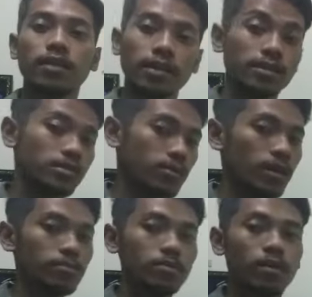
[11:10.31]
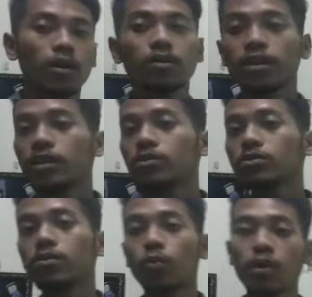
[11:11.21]
That this RAM only
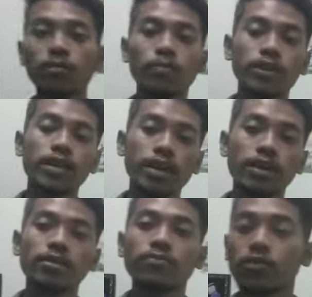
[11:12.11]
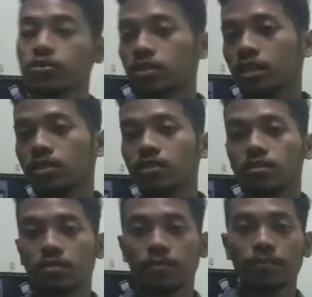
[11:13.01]
use 1.8
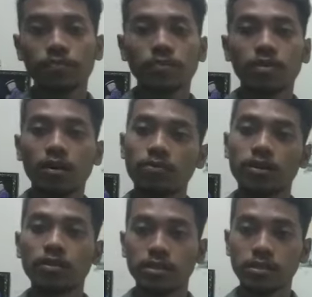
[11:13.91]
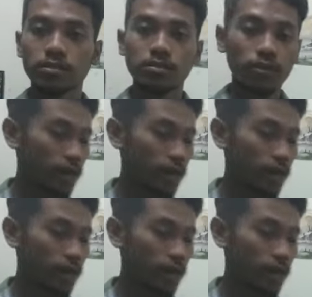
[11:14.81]
voltage of current.